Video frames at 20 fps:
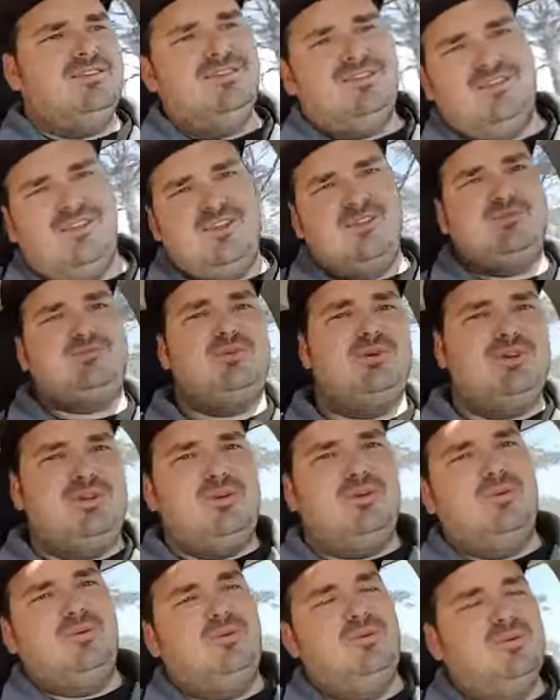so that's pretty
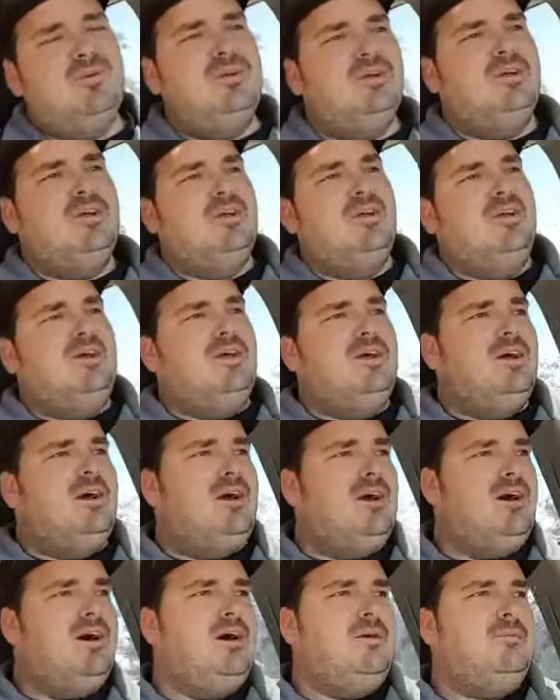
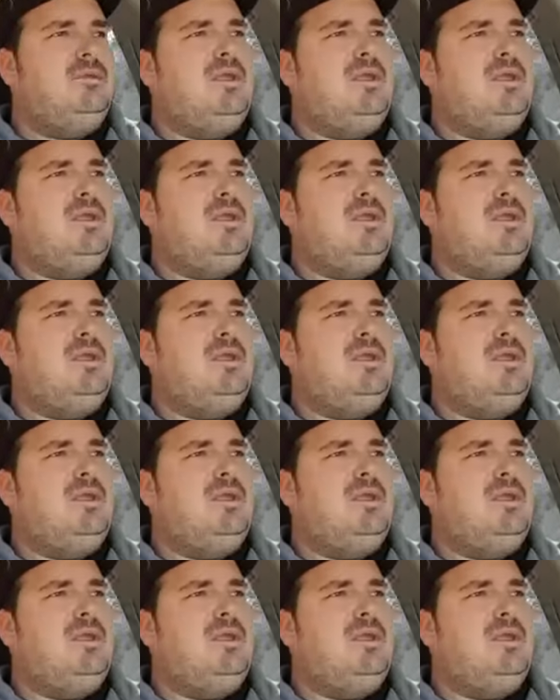cool.